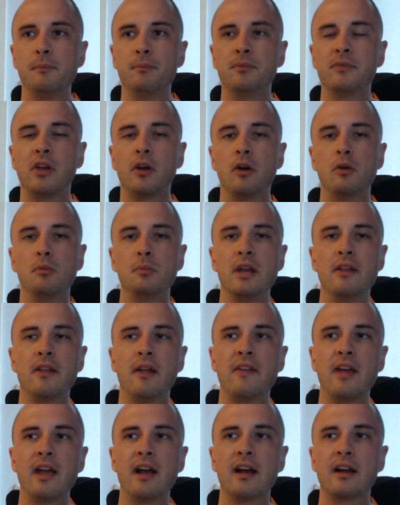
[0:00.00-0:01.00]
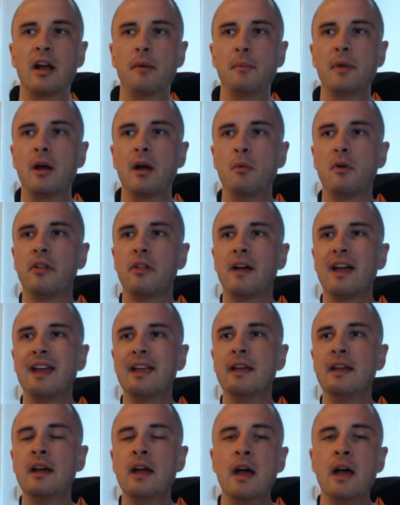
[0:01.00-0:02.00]
told me that they are coming up with
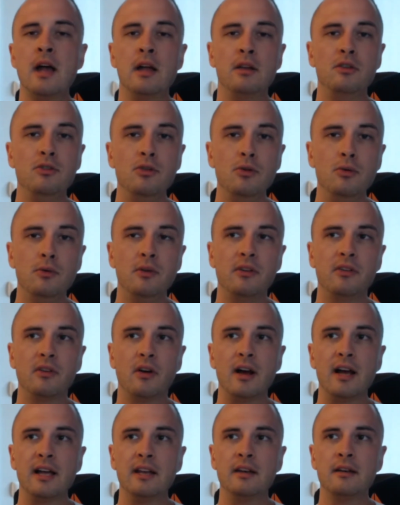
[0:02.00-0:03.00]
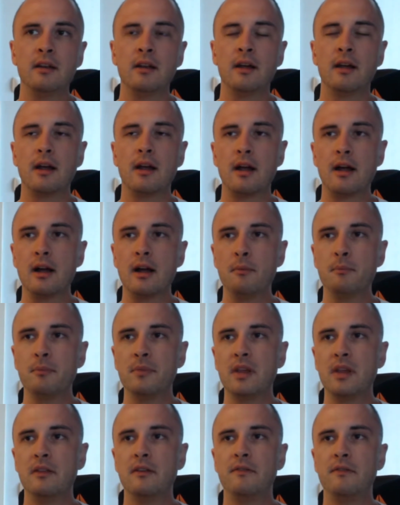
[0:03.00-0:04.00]
a new design
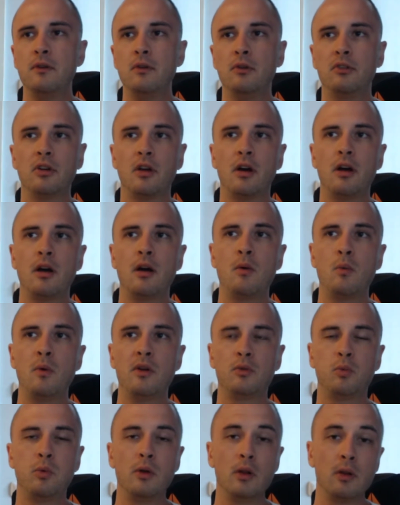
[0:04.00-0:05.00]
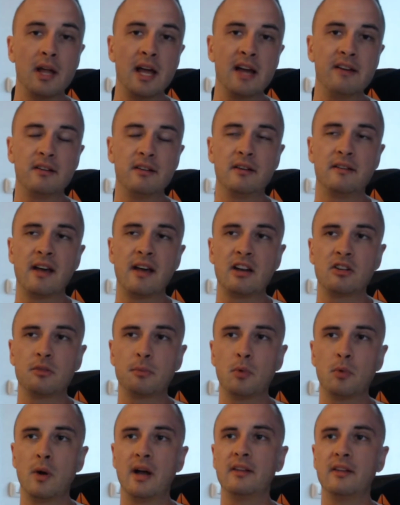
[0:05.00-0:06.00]
in the future, which will have a
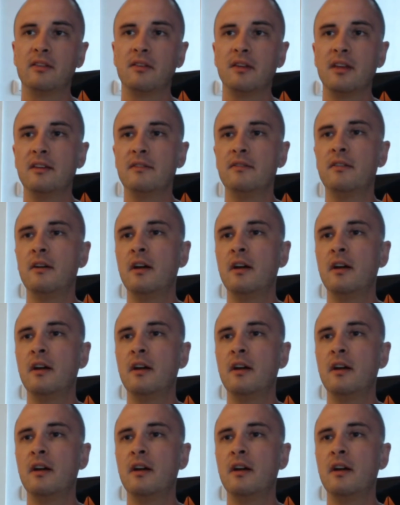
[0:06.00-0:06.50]
detachable weight sleeve.